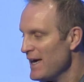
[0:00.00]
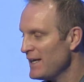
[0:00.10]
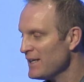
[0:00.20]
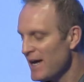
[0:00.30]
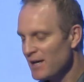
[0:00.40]

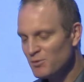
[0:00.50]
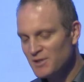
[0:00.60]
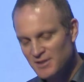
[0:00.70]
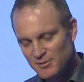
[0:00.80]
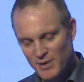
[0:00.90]
And I had one
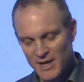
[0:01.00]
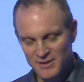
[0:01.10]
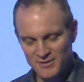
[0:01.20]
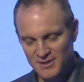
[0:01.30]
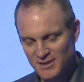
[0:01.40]
of these
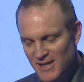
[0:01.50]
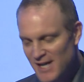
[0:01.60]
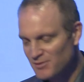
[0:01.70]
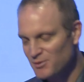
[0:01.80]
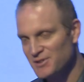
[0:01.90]
pilots in a
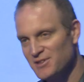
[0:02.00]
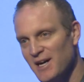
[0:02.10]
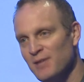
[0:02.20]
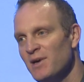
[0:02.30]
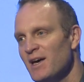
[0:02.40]
class one
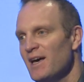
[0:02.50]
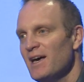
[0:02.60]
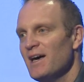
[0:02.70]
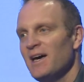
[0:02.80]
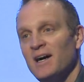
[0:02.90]
time,
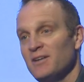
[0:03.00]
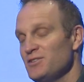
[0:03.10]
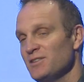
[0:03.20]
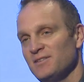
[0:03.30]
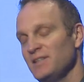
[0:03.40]
and
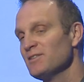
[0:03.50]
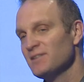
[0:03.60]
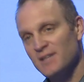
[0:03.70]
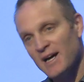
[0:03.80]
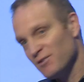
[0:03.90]
these are
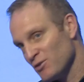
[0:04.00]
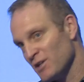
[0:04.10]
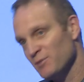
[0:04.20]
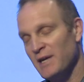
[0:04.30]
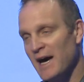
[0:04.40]
the guys who go
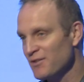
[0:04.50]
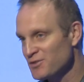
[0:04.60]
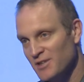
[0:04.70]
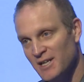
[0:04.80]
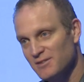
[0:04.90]
on to be
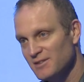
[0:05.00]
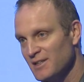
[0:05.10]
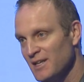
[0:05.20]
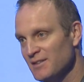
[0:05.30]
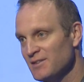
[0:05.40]
astronauts.
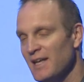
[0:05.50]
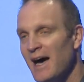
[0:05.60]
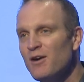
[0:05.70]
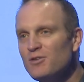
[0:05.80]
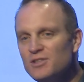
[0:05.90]
And I said,
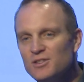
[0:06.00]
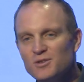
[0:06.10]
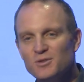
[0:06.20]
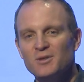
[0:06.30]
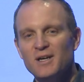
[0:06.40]
how do
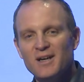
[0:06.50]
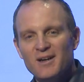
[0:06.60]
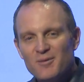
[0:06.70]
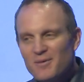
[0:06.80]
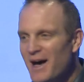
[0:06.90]
you
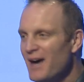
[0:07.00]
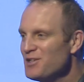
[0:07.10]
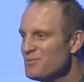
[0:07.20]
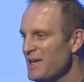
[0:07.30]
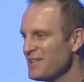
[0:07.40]

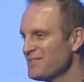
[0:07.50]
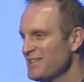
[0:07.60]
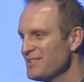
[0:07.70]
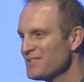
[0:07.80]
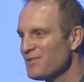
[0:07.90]
make
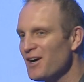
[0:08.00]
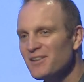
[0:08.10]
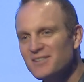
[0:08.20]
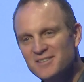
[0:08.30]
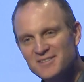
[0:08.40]
sense of
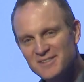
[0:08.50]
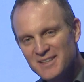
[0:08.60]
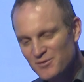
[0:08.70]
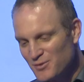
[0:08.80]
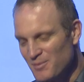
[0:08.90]
all this
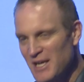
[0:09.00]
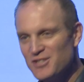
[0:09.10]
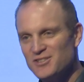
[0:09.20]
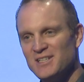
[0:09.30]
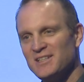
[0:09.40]

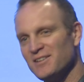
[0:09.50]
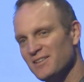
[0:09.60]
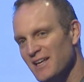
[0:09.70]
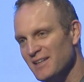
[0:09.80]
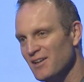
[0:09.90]

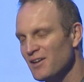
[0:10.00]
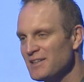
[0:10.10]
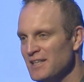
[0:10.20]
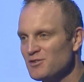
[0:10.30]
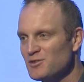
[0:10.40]
information and all
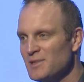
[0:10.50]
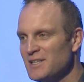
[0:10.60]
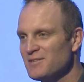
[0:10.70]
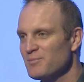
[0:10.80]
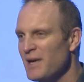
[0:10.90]
the
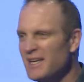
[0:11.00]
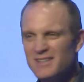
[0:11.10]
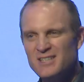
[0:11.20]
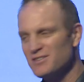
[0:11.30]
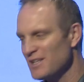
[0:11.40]
instruments and pay
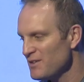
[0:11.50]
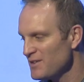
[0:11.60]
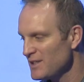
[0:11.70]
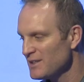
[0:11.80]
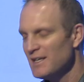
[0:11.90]
attention to
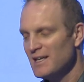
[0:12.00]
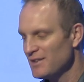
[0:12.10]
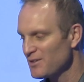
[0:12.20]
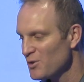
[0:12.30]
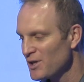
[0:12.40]
everything
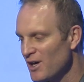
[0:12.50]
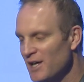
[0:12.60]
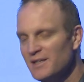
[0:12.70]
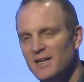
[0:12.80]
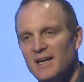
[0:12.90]
that's going
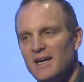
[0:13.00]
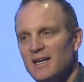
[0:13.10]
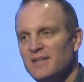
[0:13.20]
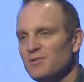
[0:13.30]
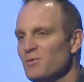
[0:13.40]
on?
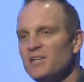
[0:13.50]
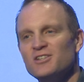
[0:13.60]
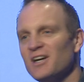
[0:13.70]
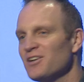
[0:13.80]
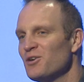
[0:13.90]
He said, Wade,
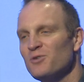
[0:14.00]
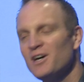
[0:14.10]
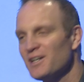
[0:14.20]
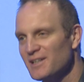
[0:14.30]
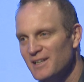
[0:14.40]
you got it all wrong.